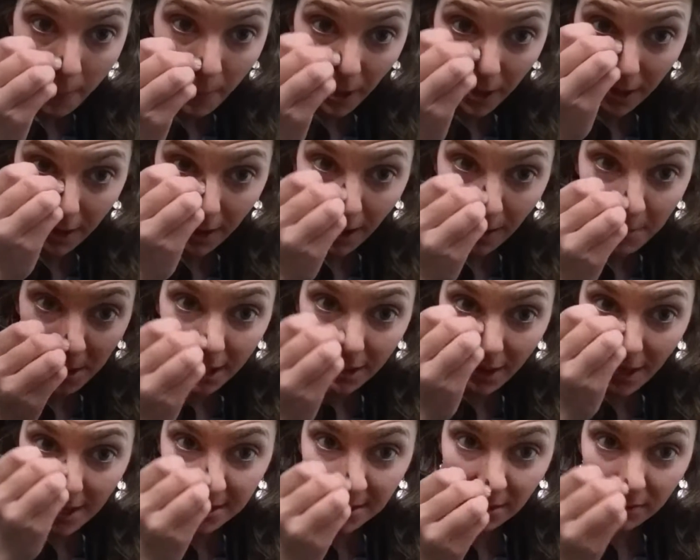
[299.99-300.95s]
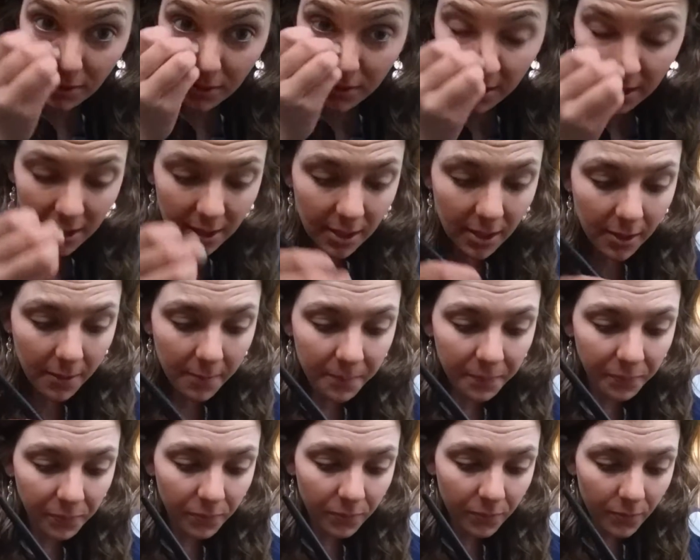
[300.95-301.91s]
I bet it lasts longer than a year,
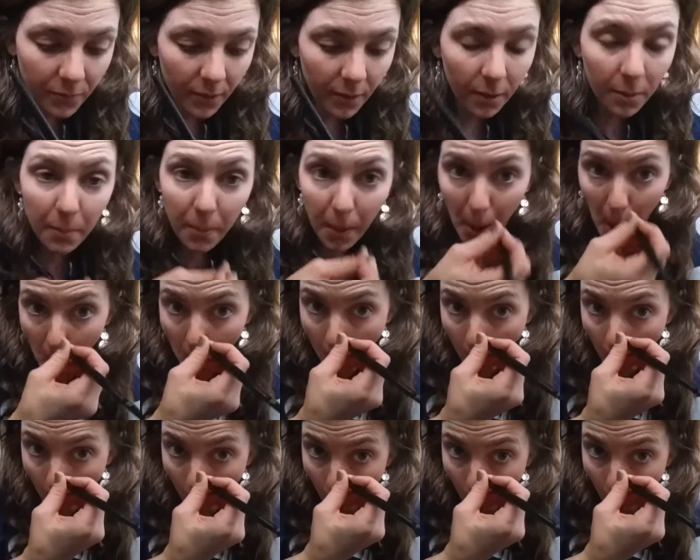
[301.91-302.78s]
but